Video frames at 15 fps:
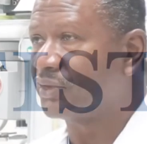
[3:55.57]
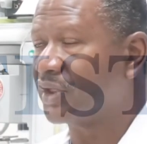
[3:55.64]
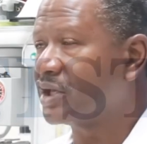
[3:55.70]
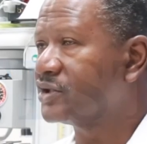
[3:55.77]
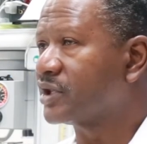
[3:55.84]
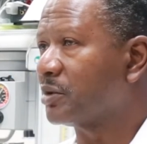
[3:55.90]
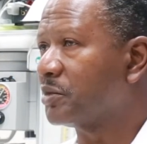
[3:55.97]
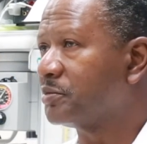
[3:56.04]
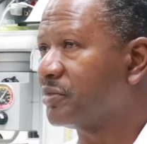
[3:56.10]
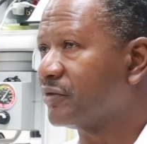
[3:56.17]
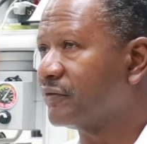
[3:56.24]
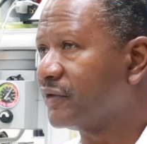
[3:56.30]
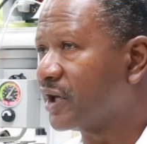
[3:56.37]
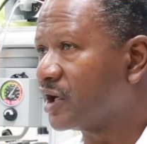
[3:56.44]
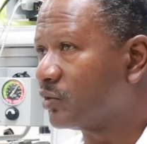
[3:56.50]
Things that would
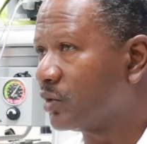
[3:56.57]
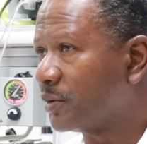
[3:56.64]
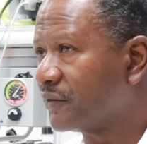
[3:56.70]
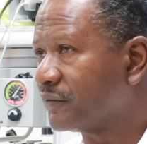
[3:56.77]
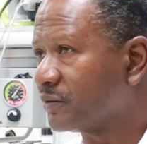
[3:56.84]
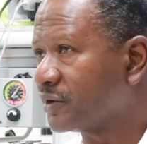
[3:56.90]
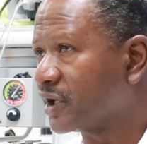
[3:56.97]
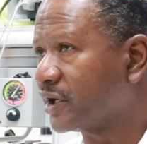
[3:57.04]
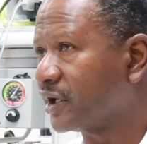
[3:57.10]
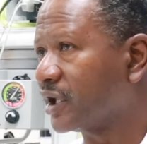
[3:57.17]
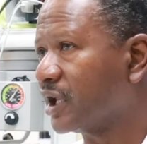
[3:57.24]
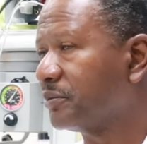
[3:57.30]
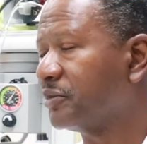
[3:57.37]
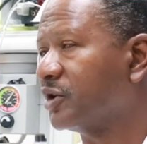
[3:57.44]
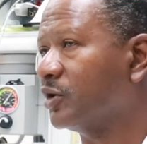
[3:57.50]
prevent a woman from getting
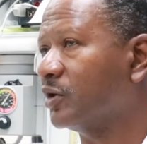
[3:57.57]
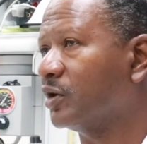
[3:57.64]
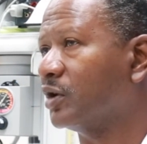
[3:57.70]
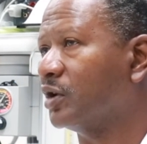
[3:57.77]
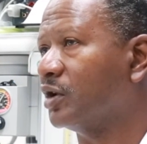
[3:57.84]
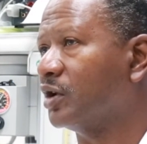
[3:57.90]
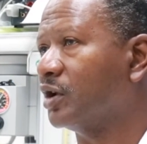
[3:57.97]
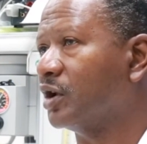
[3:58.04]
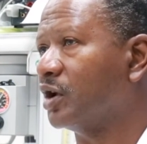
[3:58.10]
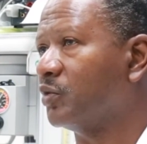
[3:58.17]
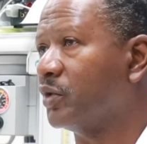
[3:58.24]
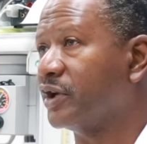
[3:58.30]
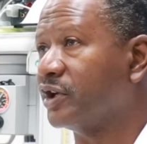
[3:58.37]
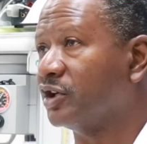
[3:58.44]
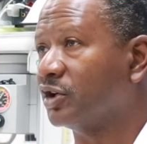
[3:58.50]
an epidural
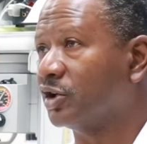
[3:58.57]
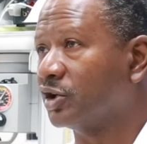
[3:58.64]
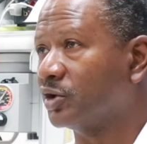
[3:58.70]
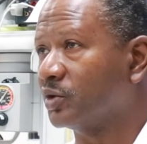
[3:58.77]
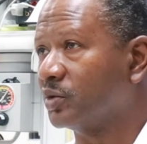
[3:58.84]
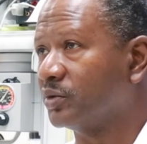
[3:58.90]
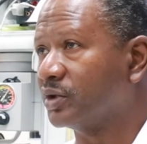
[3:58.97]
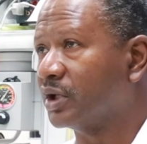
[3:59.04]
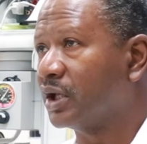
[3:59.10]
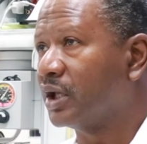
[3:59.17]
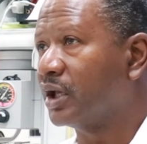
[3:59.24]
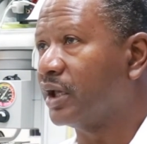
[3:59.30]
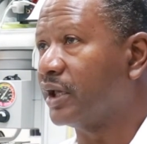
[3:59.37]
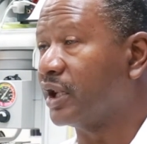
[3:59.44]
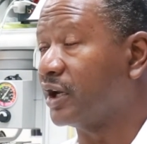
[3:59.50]
would include
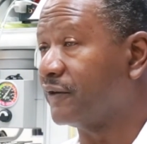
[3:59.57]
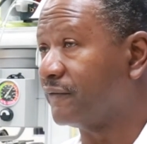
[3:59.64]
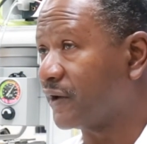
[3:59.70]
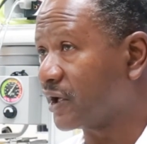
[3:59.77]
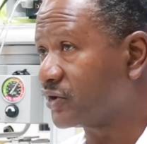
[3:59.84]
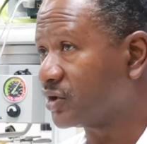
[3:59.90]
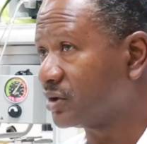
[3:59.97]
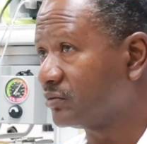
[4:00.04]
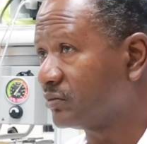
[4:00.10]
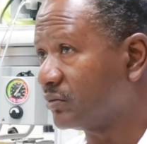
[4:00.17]
an infection